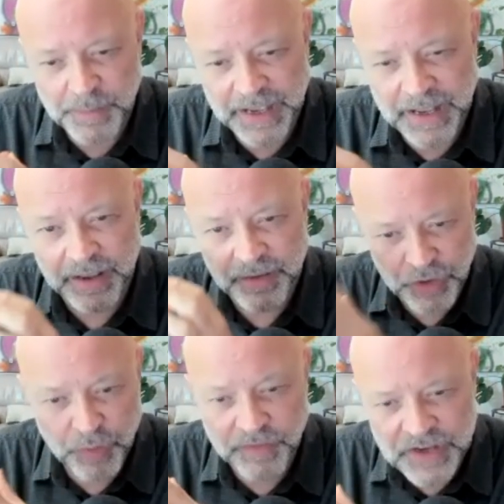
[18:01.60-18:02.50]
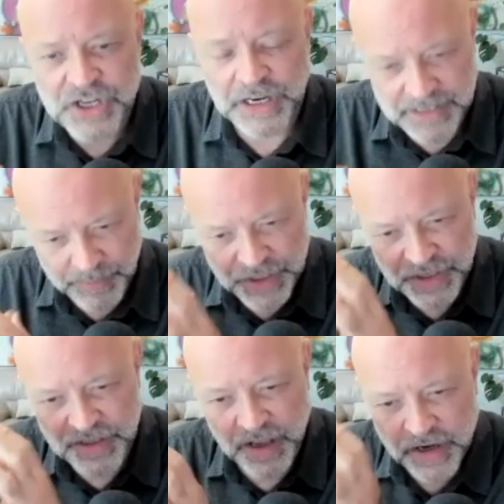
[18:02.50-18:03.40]
at the beginning, unividualism, which
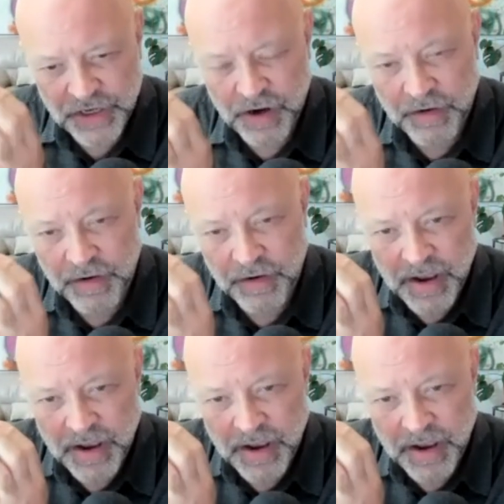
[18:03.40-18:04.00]
is the idea